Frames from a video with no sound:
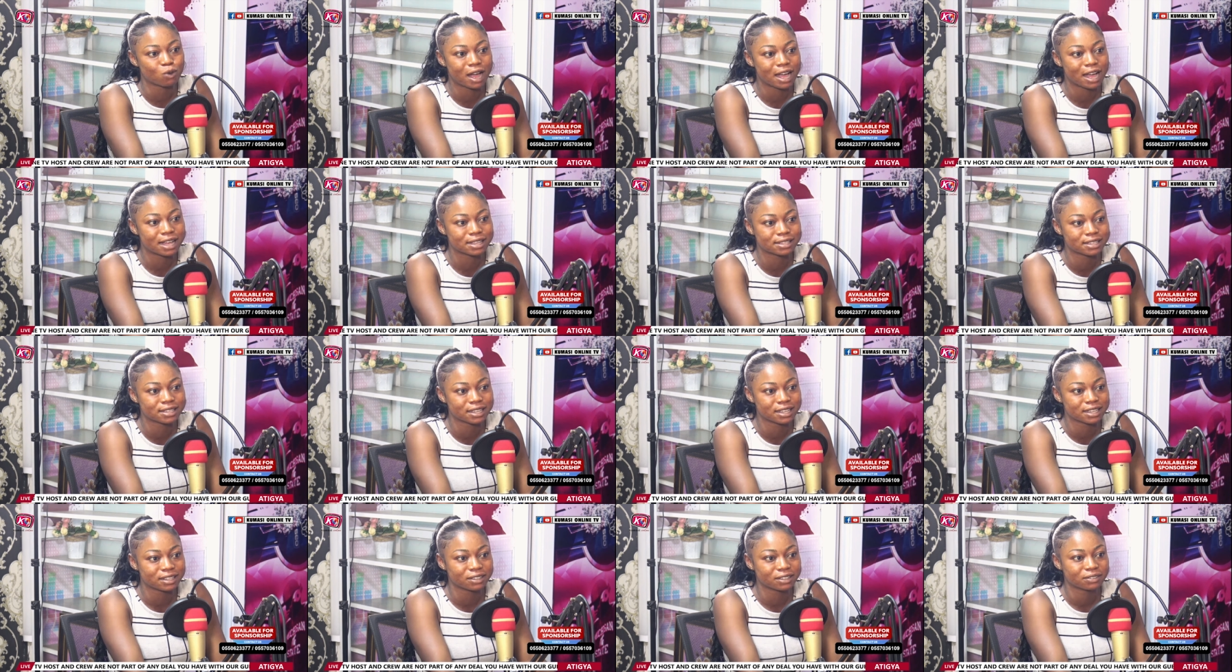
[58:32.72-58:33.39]
ha
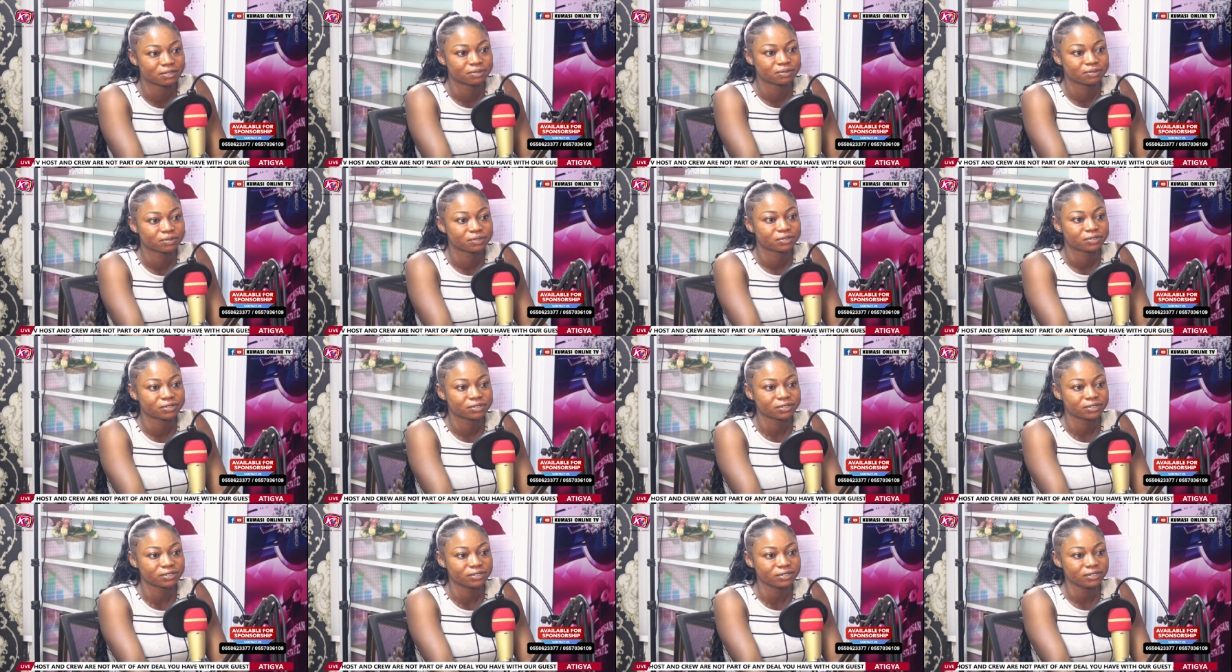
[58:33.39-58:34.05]
say omu so
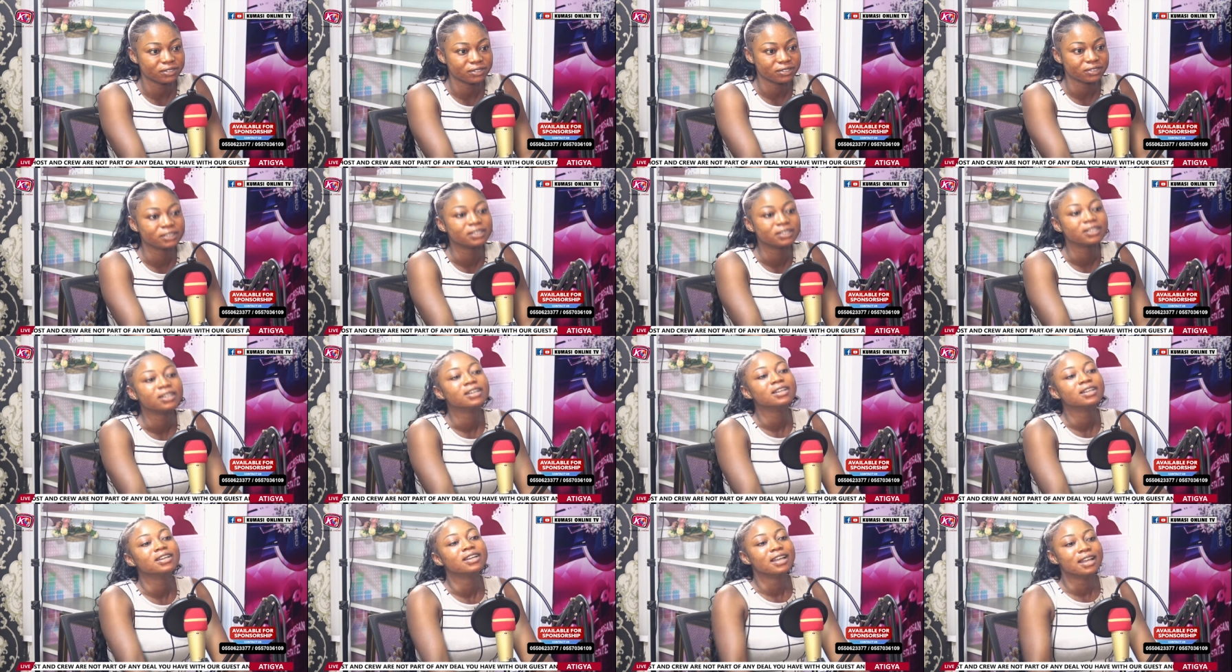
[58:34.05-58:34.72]
ye MPP
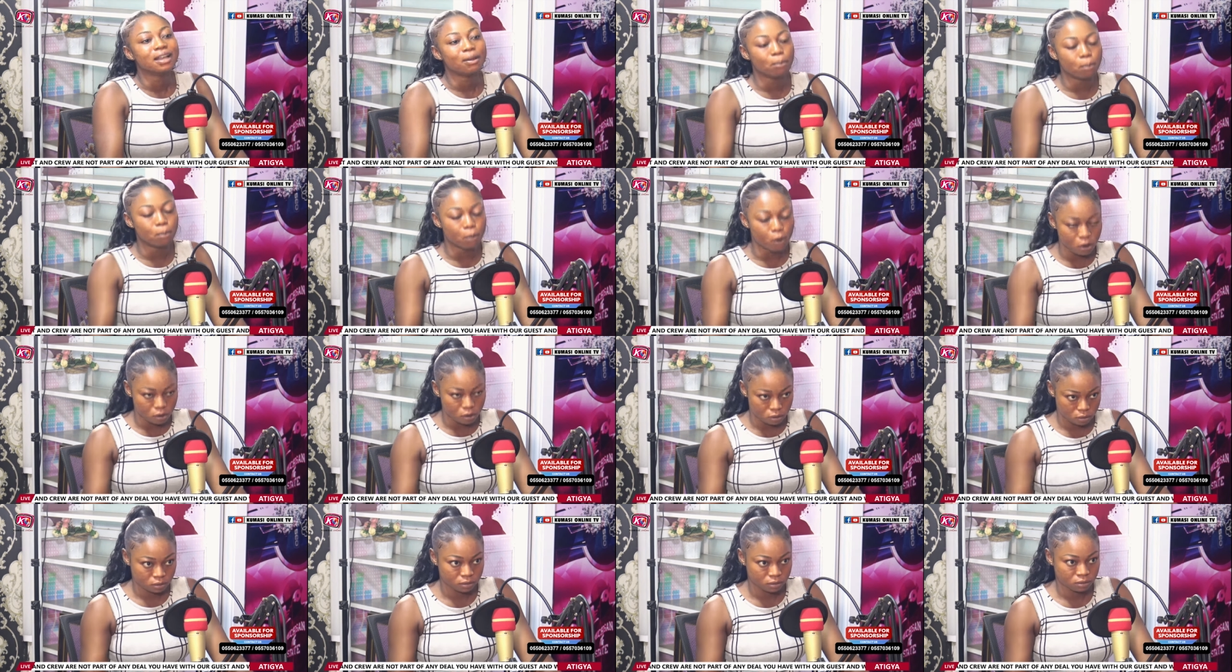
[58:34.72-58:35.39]
sofo
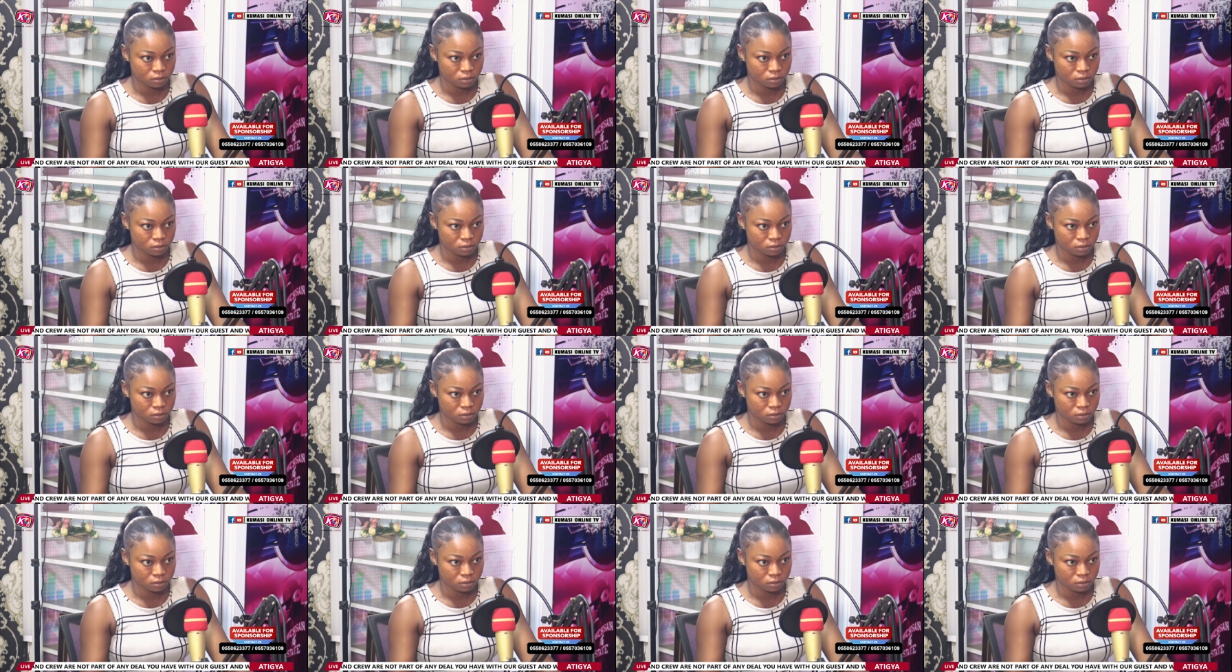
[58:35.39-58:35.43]
mo